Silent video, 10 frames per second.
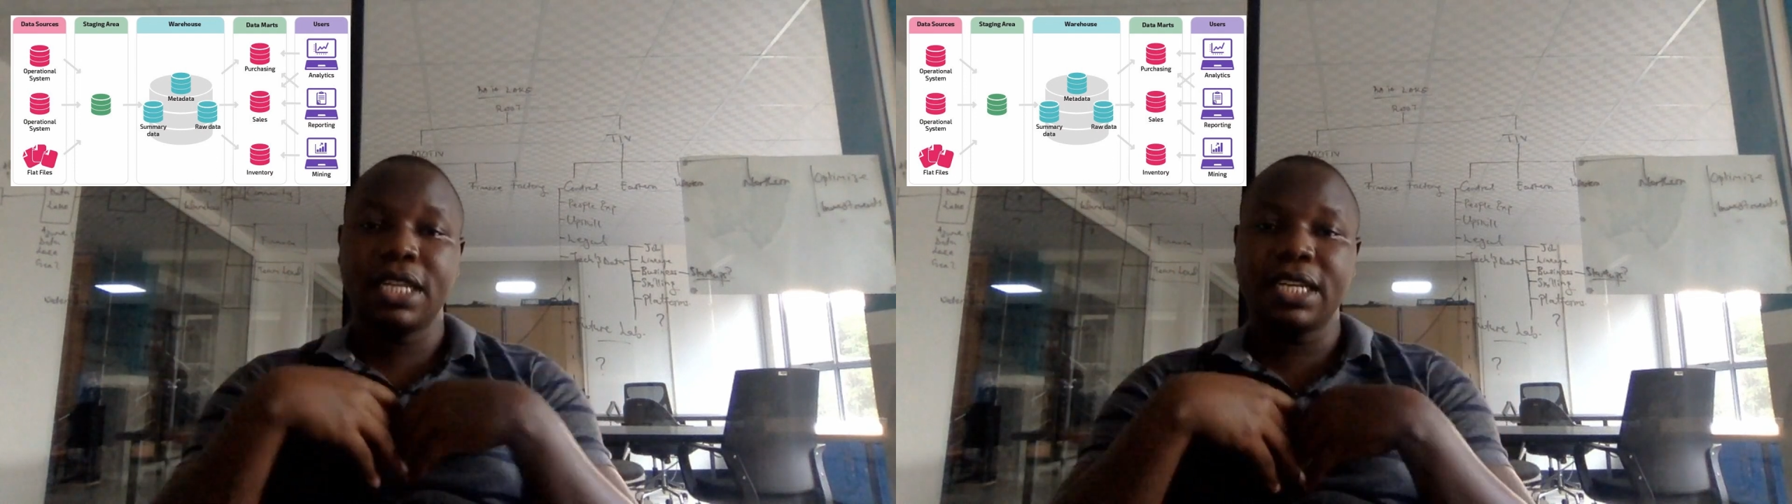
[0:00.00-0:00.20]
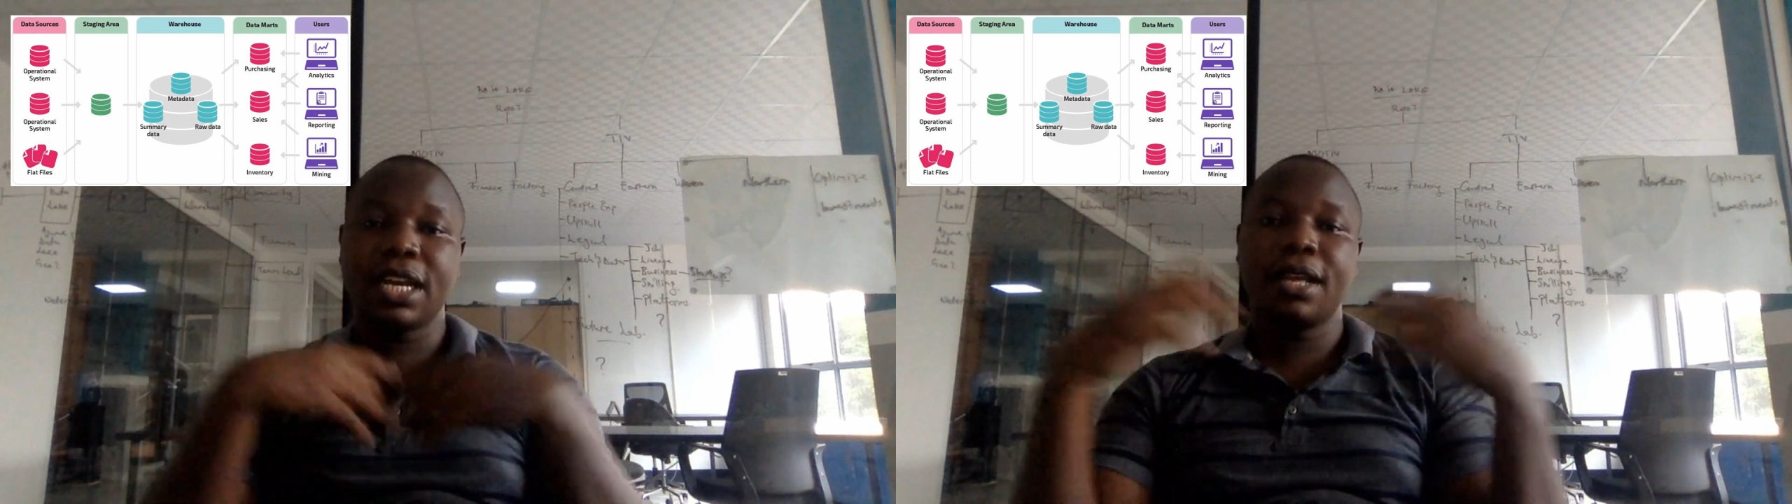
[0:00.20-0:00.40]

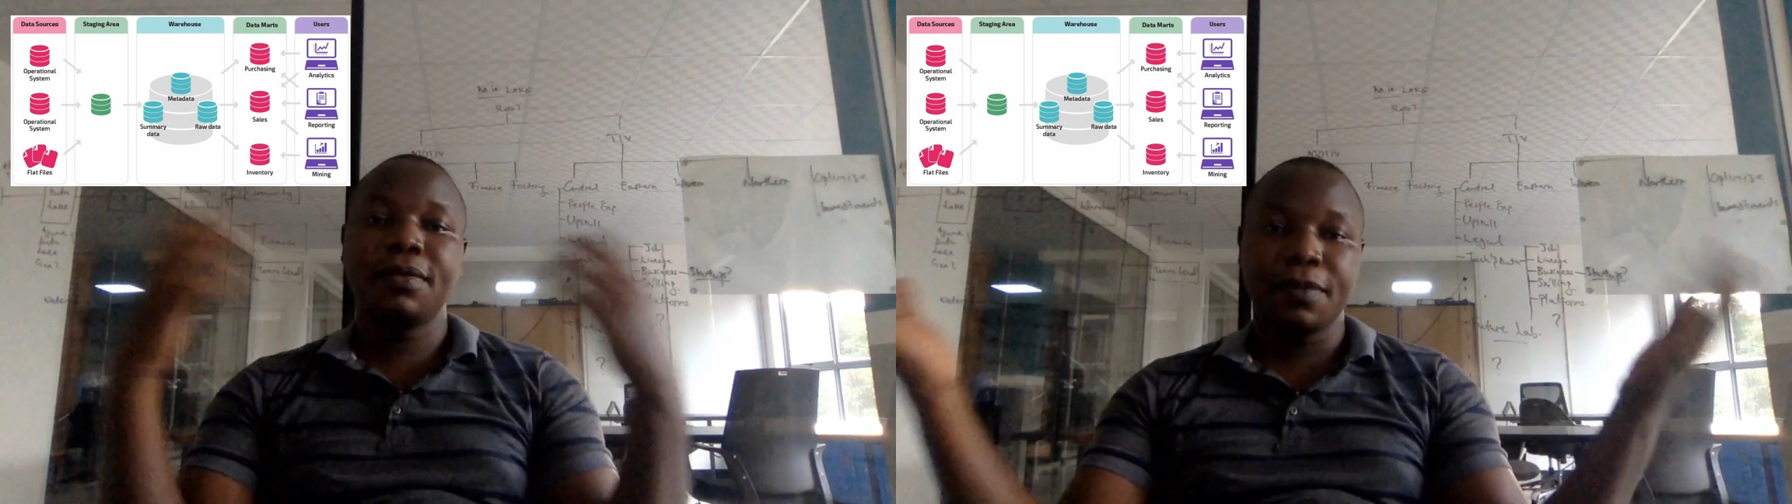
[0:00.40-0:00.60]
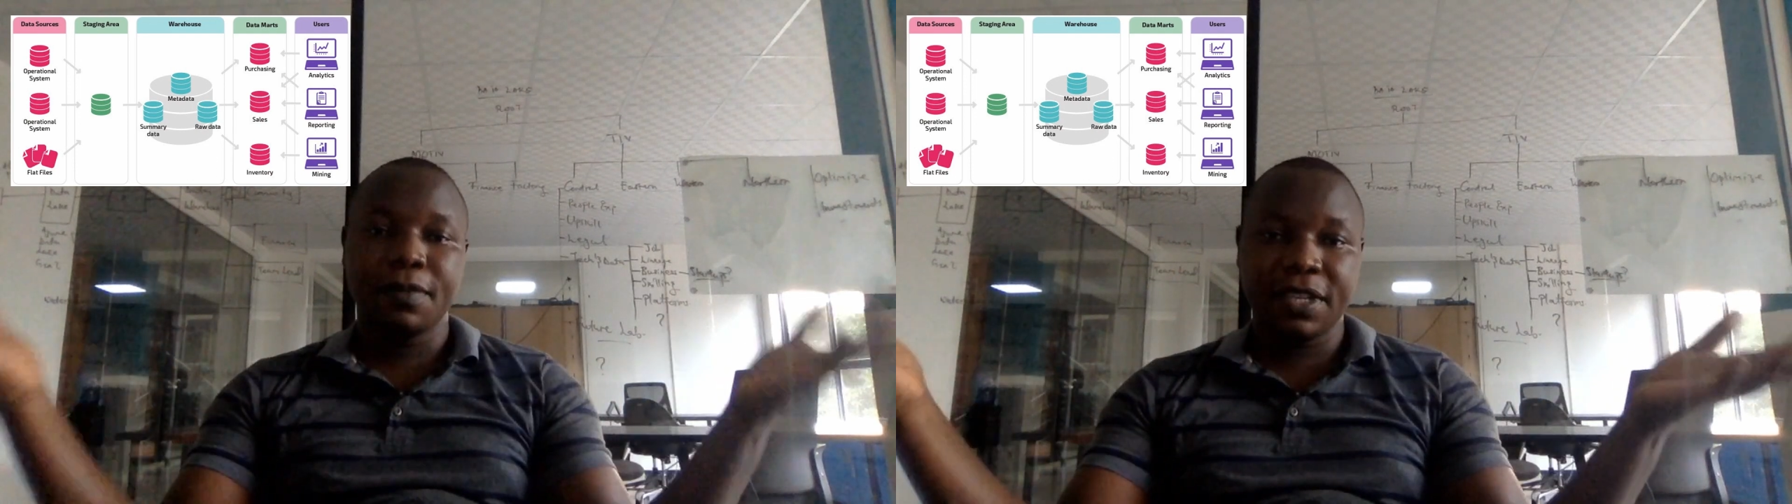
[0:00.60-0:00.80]
Data
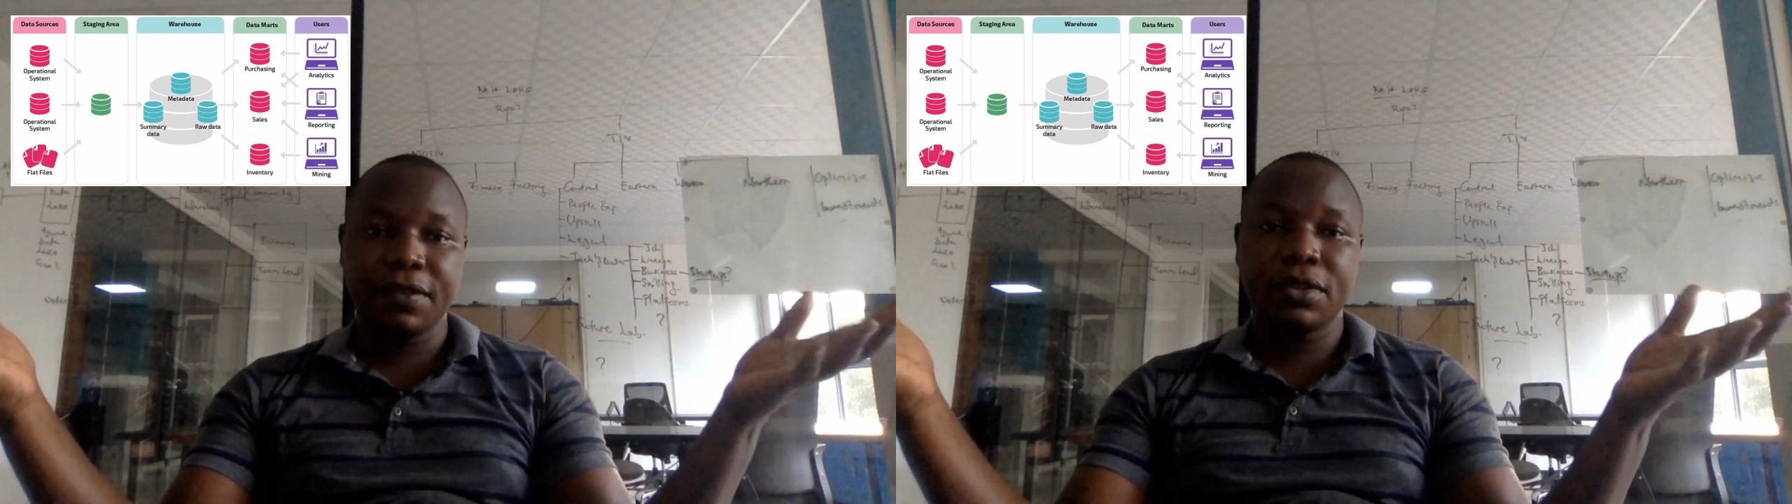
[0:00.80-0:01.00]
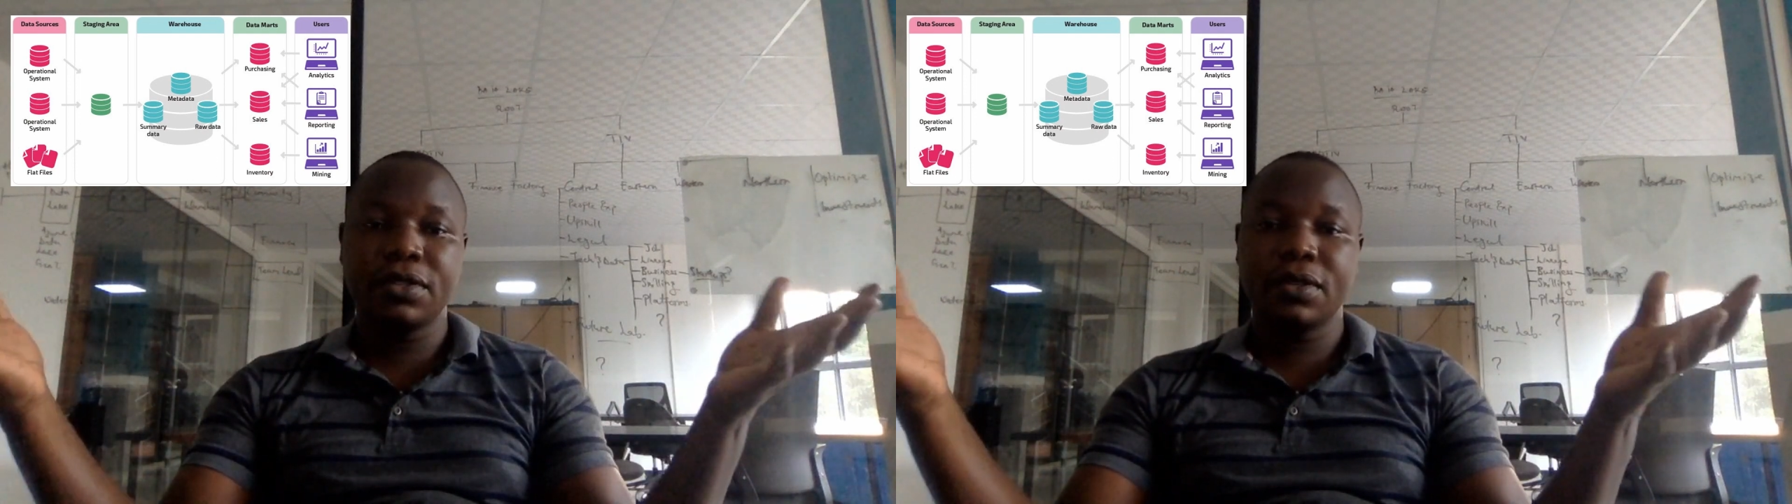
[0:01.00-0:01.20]
comes from
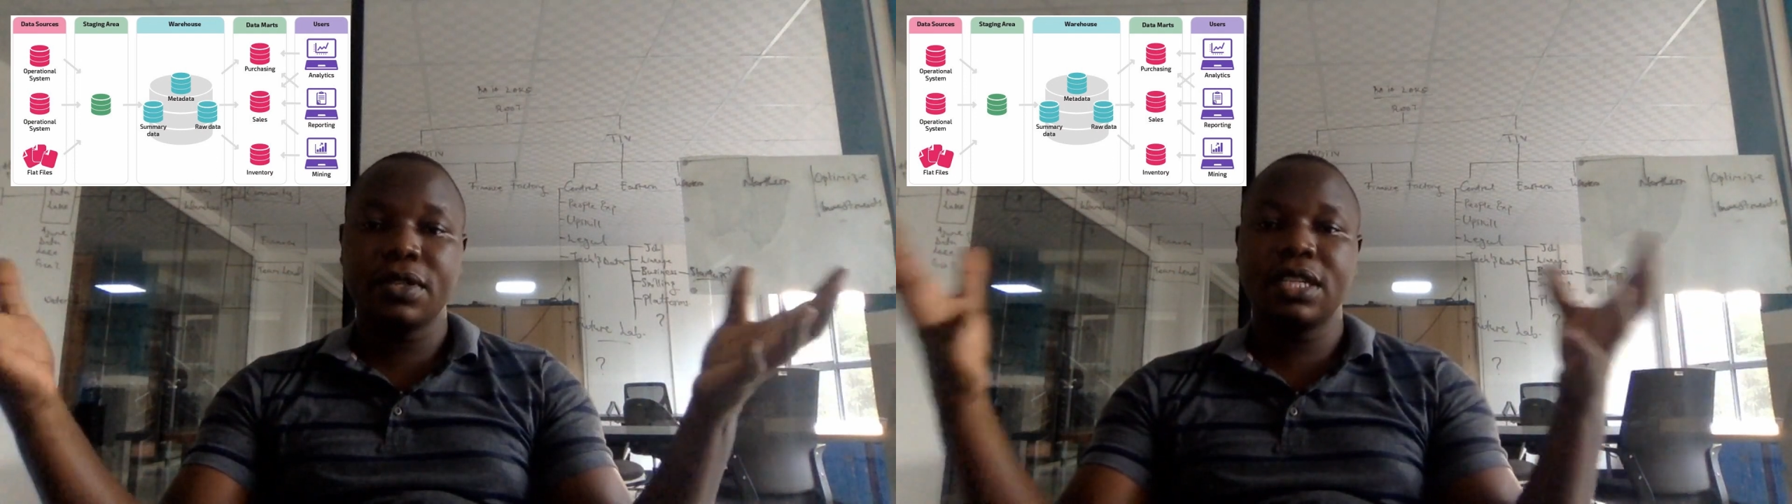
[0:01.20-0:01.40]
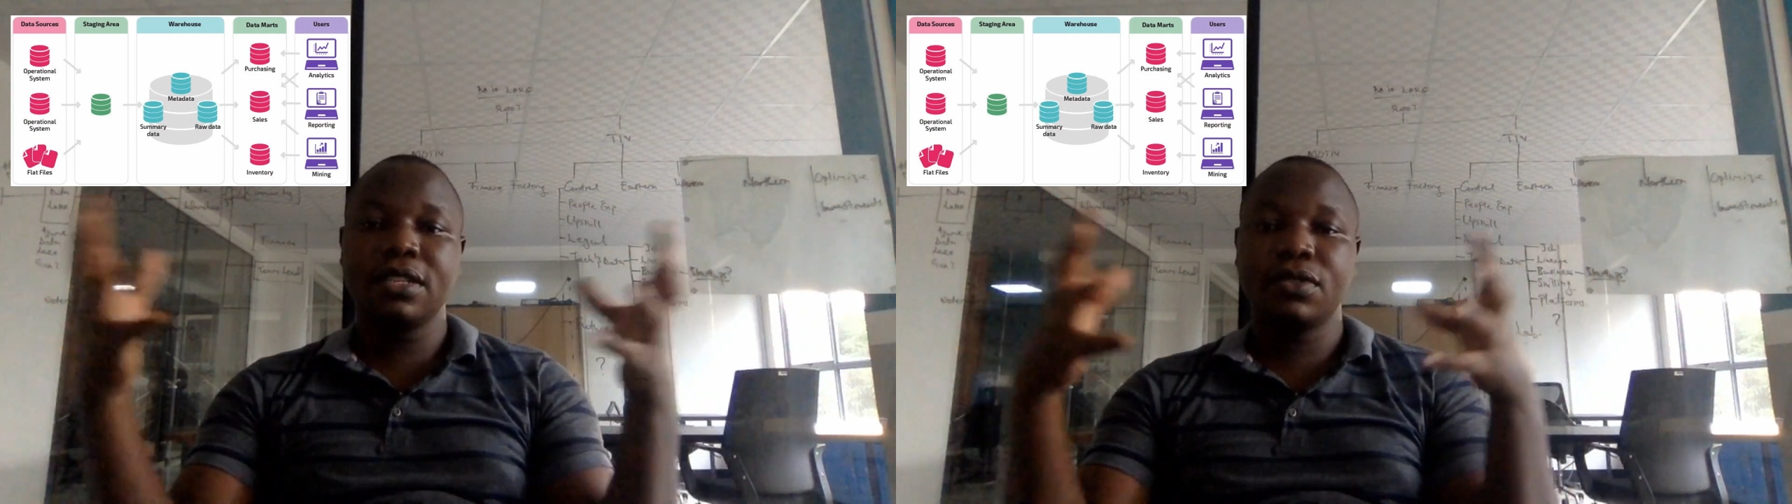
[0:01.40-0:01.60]
several
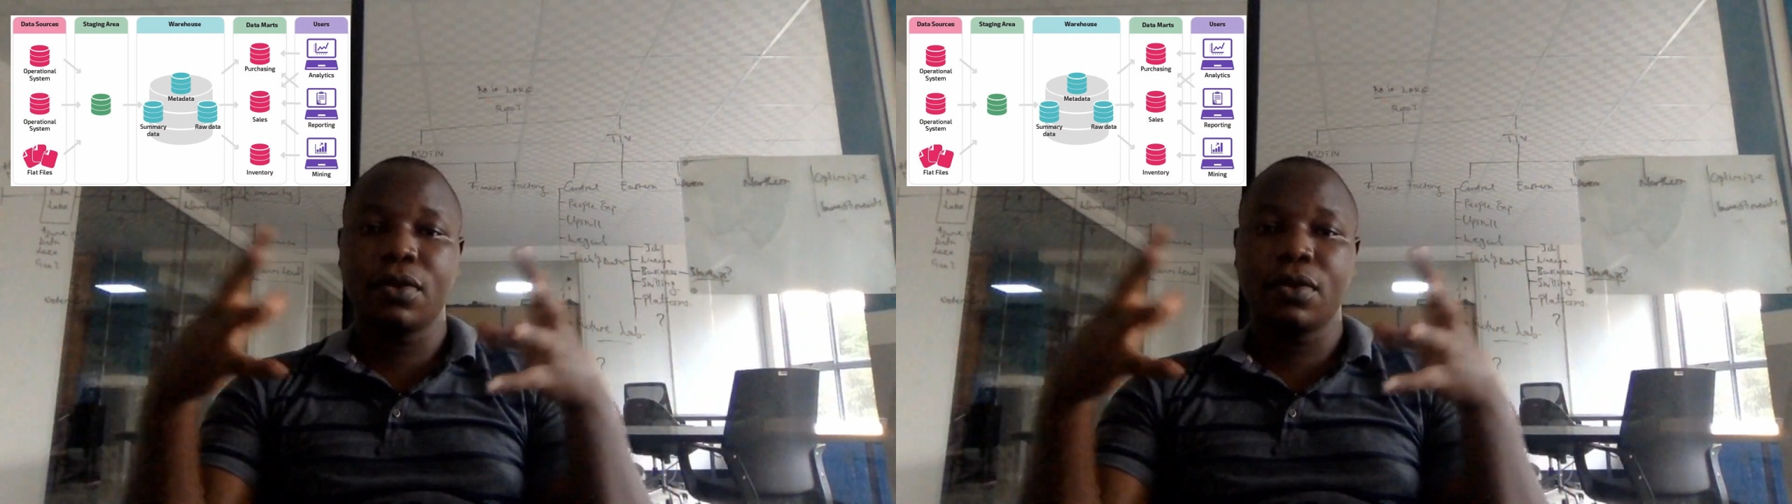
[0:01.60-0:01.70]
sources.